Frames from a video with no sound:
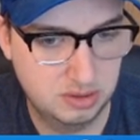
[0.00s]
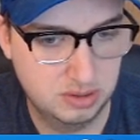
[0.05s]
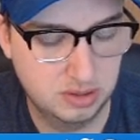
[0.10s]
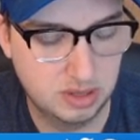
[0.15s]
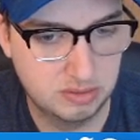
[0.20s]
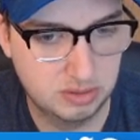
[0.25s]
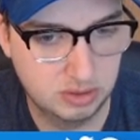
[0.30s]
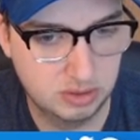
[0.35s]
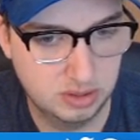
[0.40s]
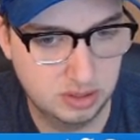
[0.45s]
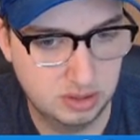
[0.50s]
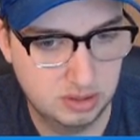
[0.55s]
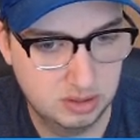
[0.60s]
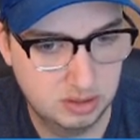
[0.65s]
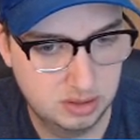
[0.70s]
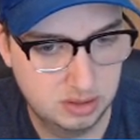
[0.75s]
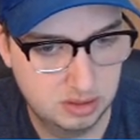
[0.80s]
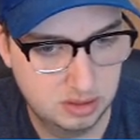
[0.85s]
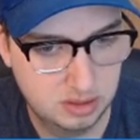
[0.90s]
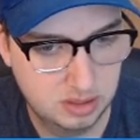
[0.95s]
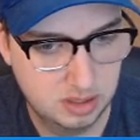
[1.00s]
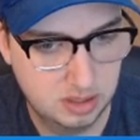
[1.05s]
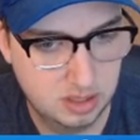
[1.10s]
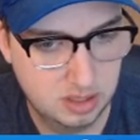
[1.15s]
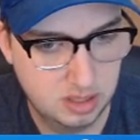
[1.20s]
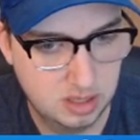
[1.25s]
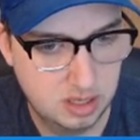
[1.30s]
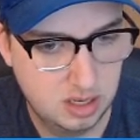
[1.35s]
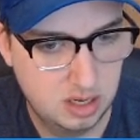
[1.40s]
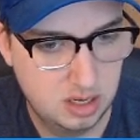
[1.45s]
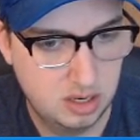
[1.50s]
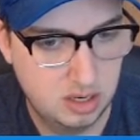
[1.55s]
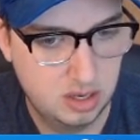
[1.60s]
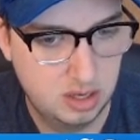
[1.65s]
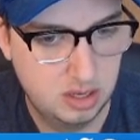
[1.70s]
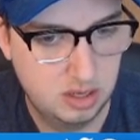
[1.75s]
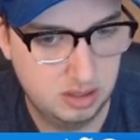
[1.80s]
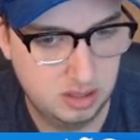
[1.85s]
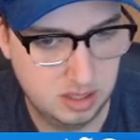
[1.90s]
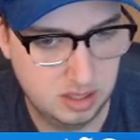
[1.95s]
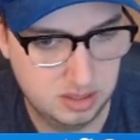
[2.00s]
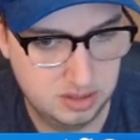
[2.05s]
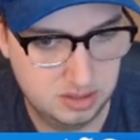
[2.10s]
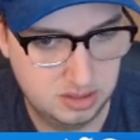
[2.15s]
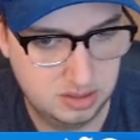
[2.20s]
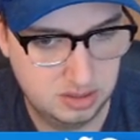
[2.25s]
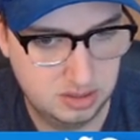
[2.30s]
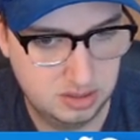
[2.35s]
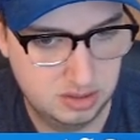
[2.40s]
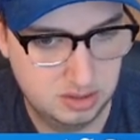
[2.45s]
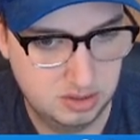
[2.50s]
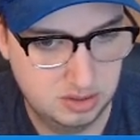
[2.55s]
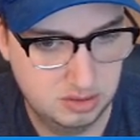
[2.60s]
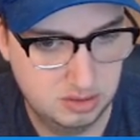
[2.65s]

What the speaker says: Level. Yes.